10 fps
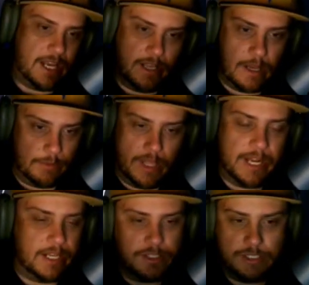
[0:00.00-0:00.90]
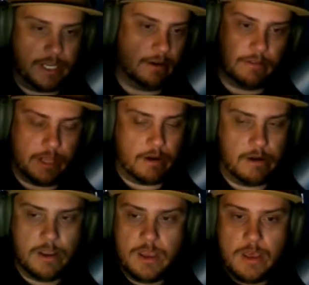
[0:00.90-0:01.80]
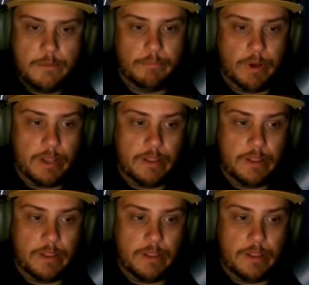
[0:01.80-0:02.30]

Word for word: in a couple eddies just here and there, mm-hmm. but